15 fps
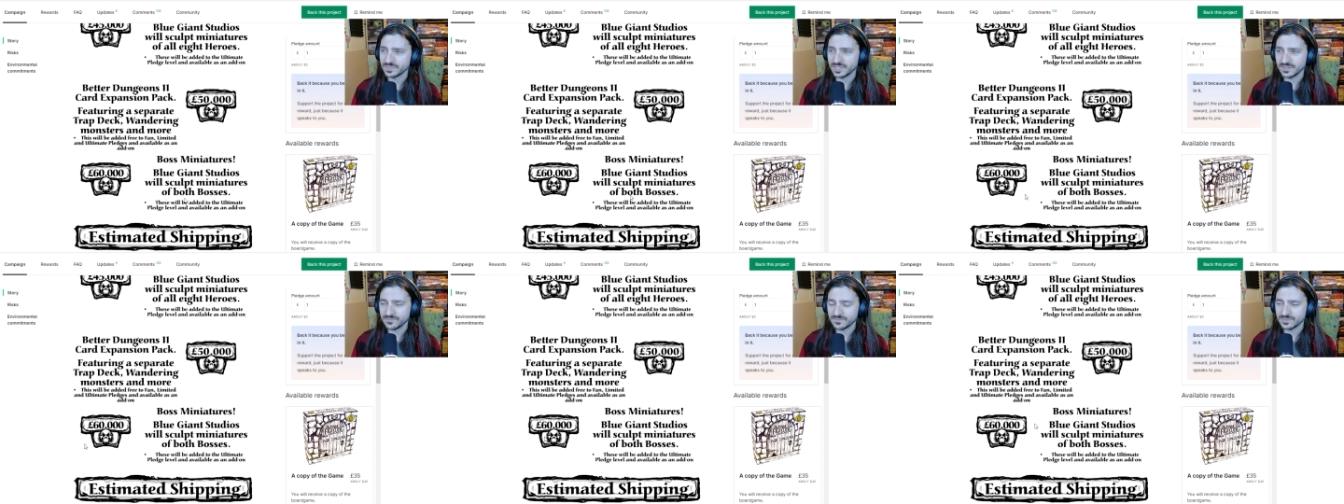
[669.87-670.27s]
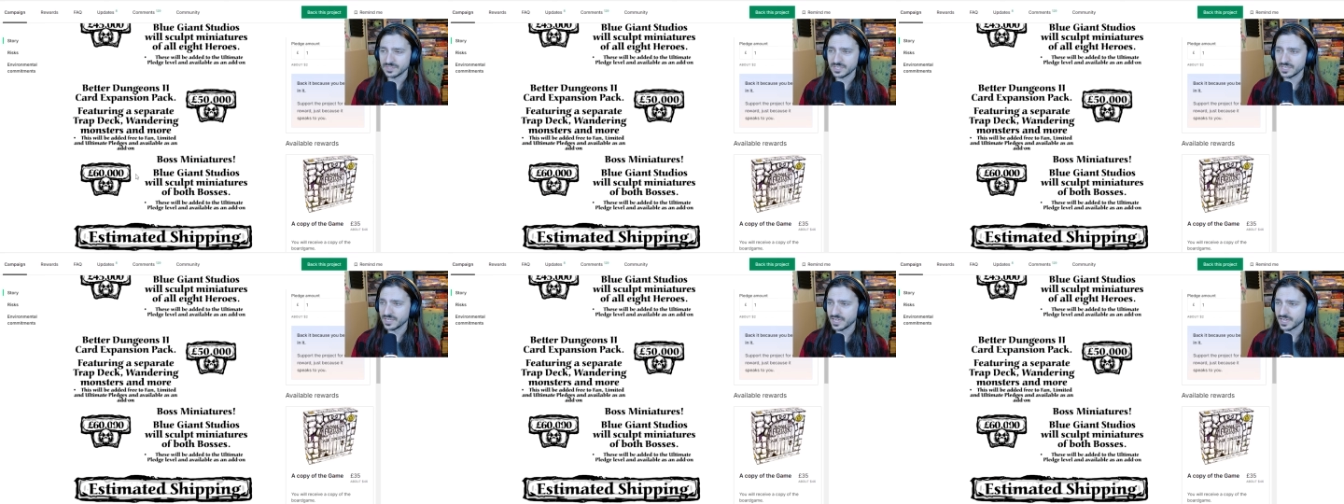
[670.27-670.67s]
if
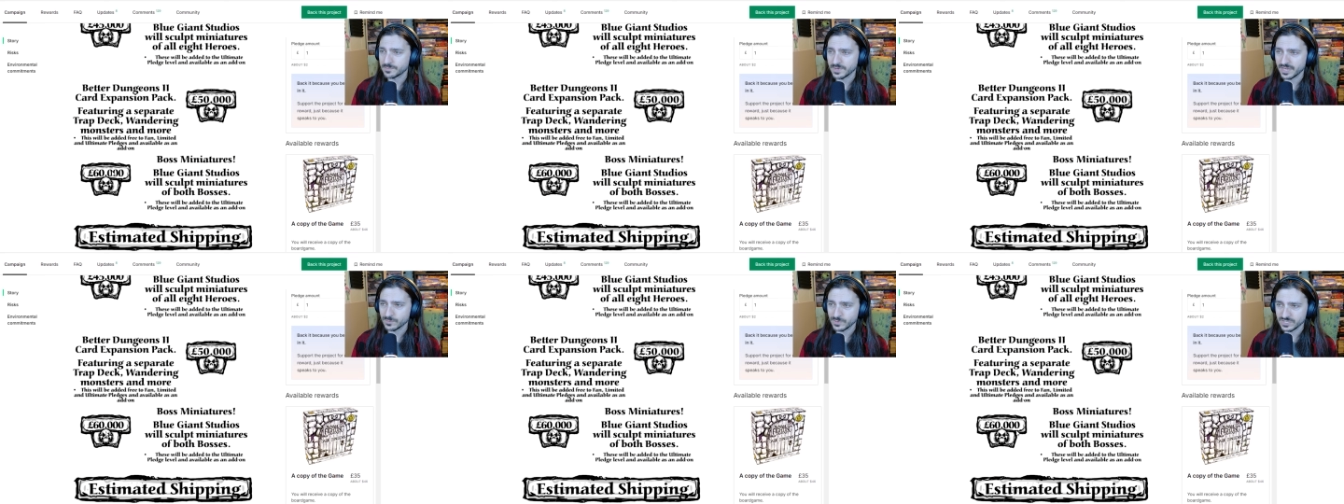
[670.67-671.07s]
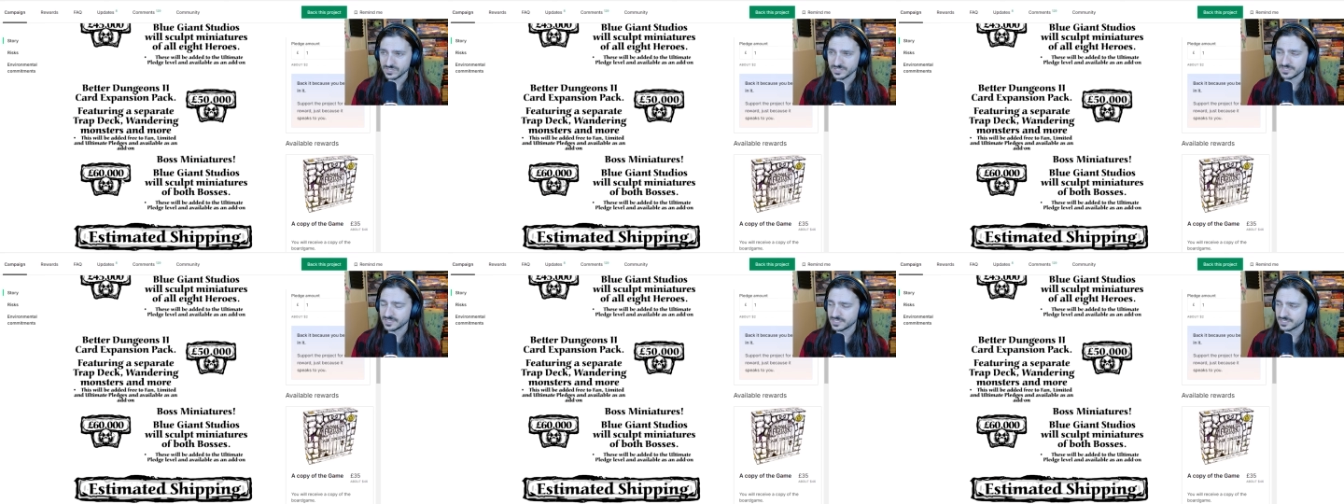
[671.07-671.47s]
the campaign
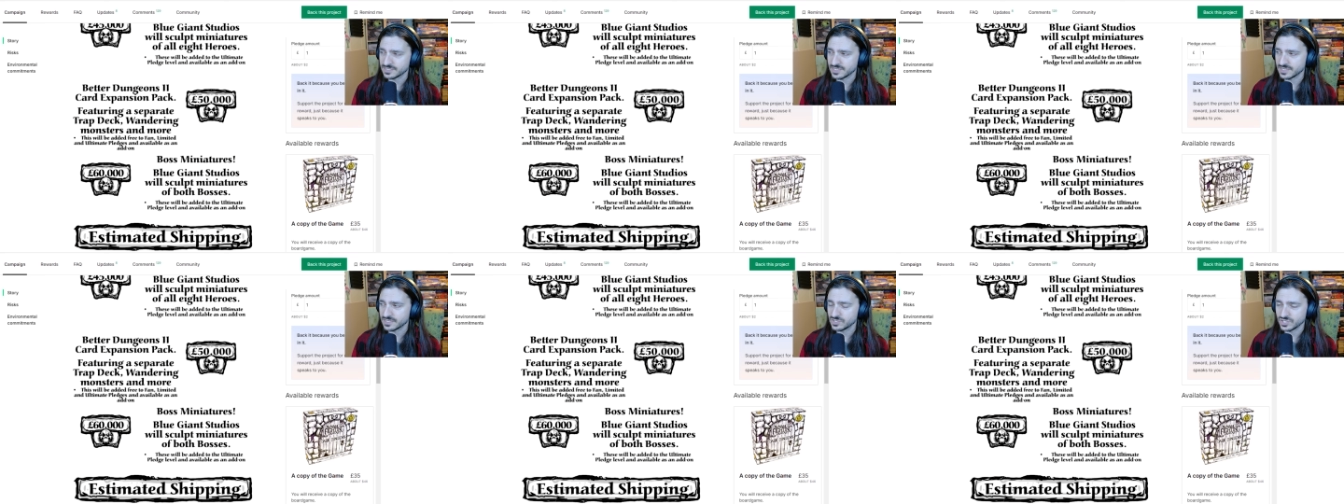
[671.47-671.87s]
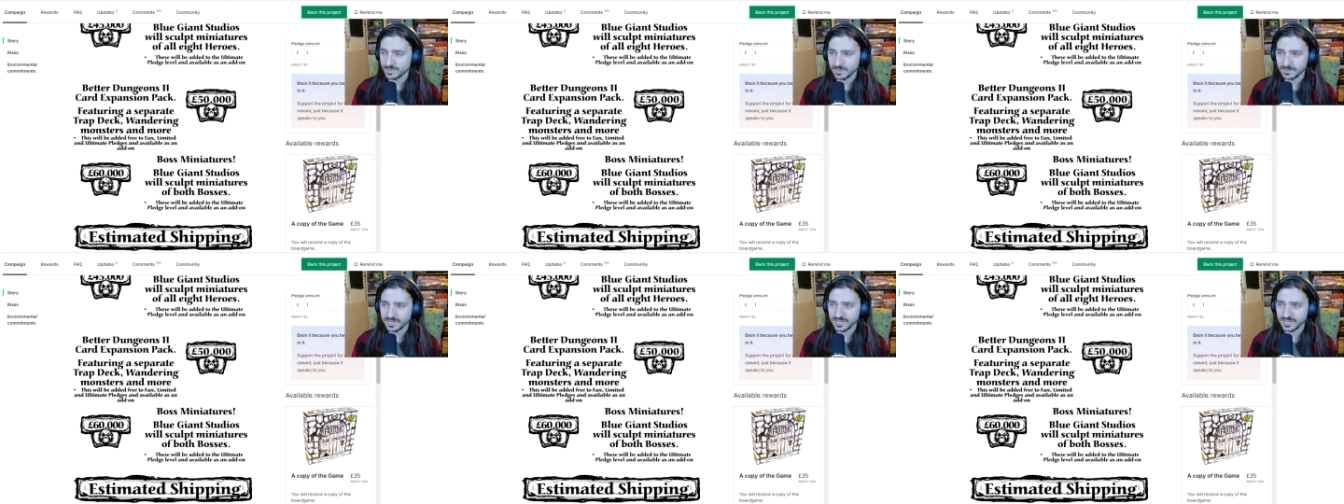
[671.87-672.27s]
reaches sixty G
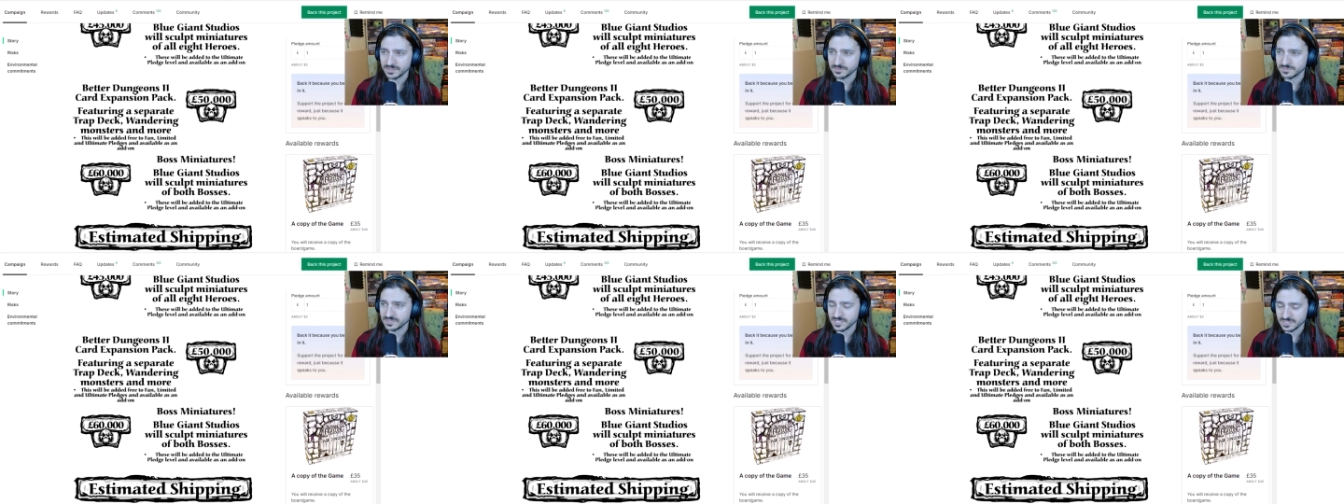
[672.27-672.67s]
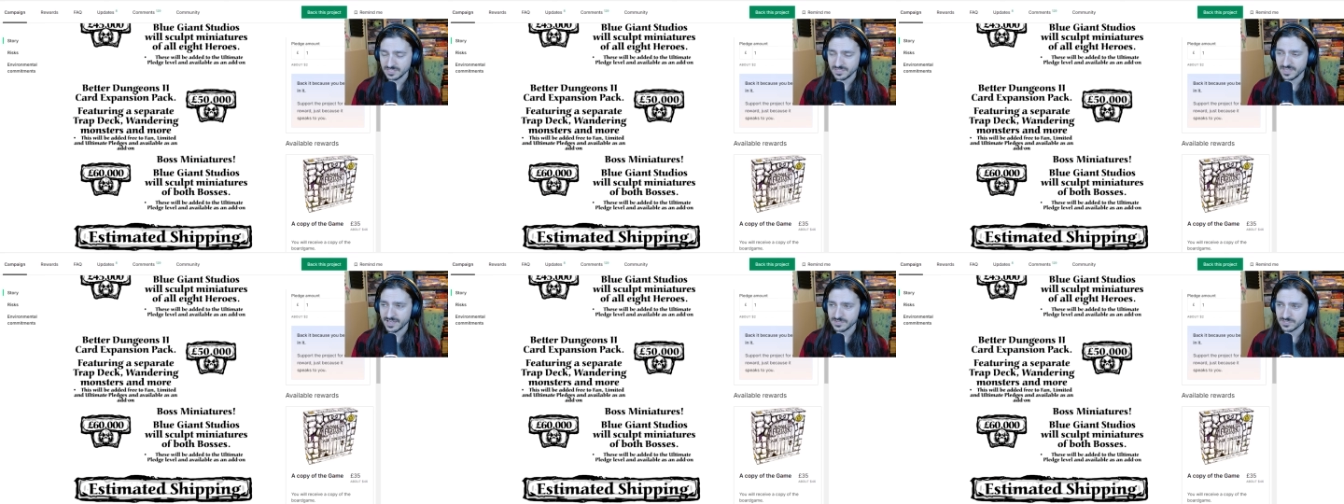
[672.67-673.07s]
B P, sixty
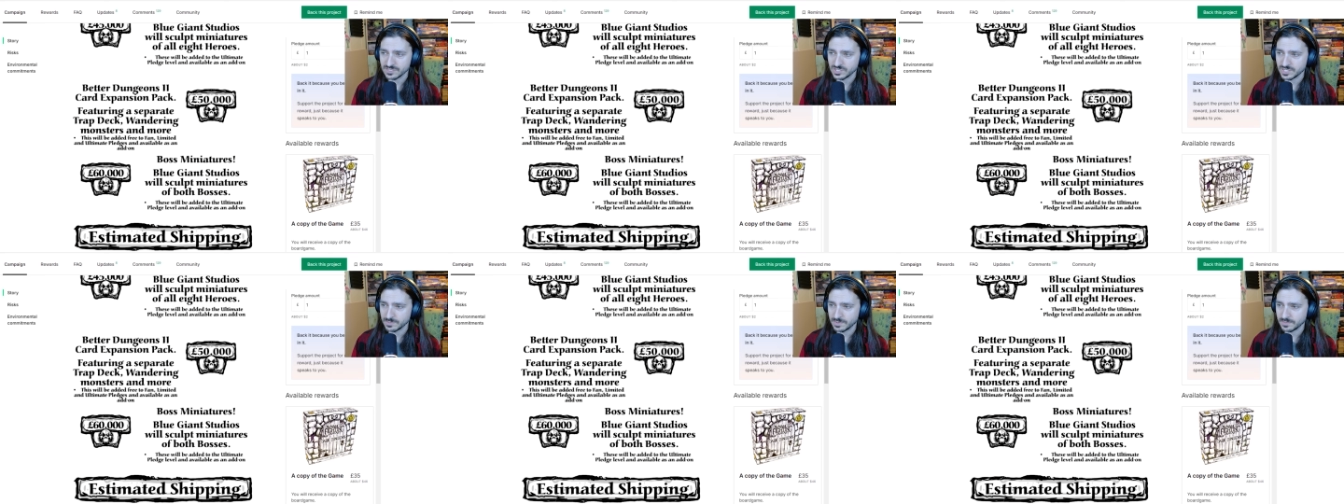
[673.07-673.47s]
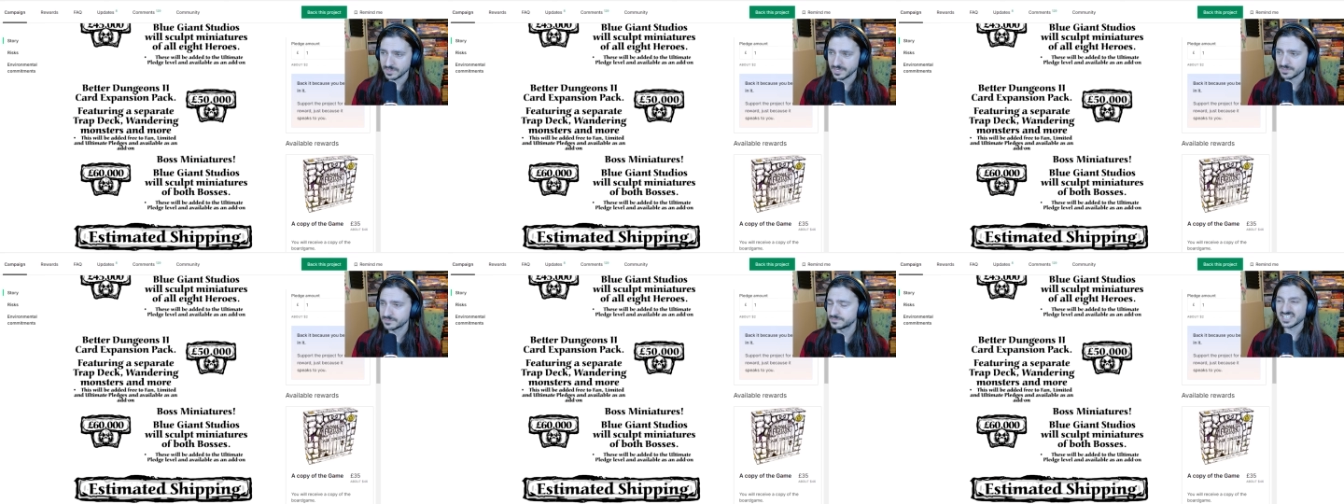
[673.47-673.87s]
thousand G B
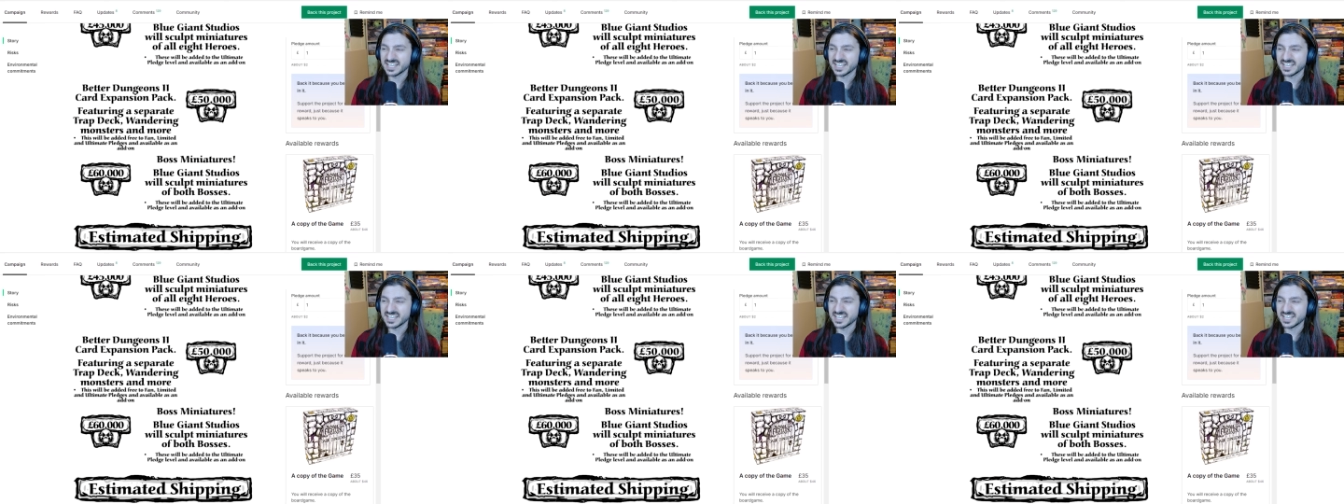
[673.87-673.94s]
P.